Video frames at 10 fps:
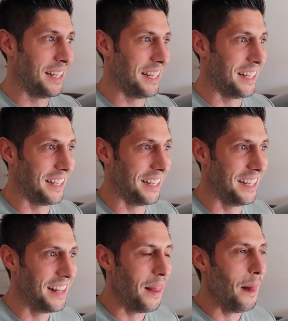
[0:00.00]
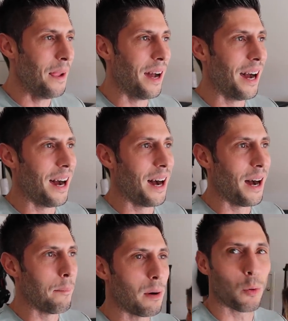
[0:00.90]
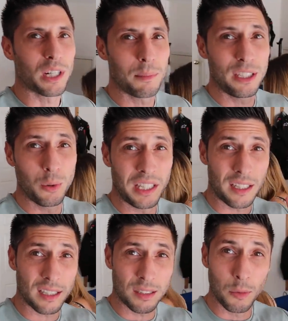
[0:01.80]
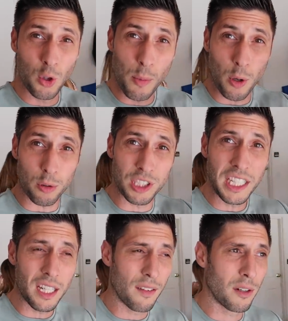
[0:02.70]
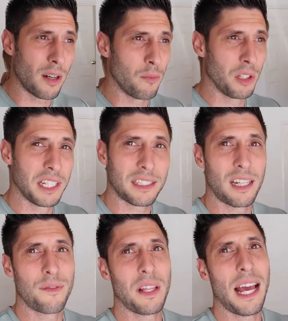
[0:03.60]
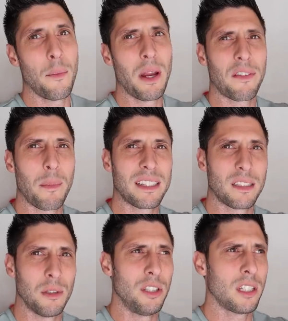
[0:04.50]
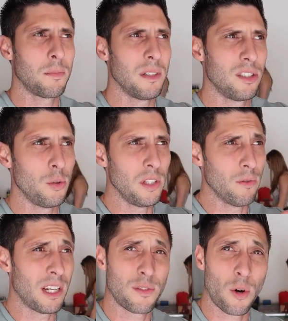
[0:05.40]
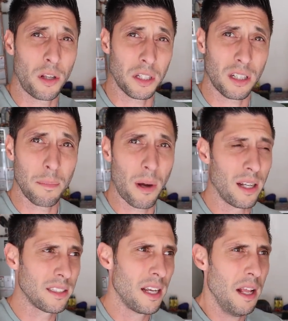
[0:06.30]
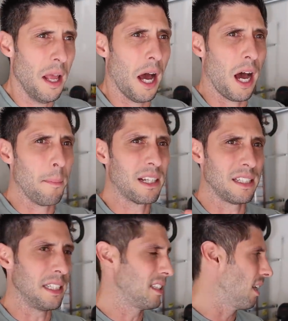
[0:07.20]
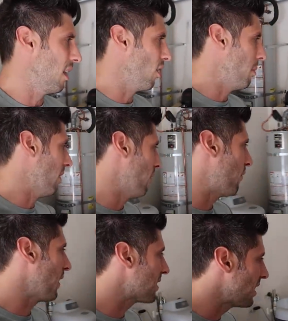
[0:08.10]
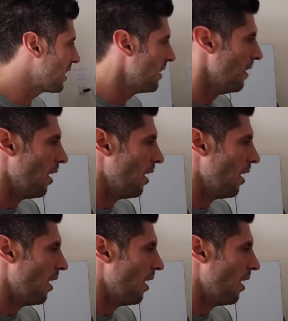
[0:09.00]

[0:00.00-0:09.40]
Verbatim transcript: Keep going. Don't mind me. Um, but we're gonna be doing the custom Luimoto seat cover. I'm really excited for that. And we have to make some adjustments to the reservoir and the clip-ons uh, because it needs a little bit of fixing.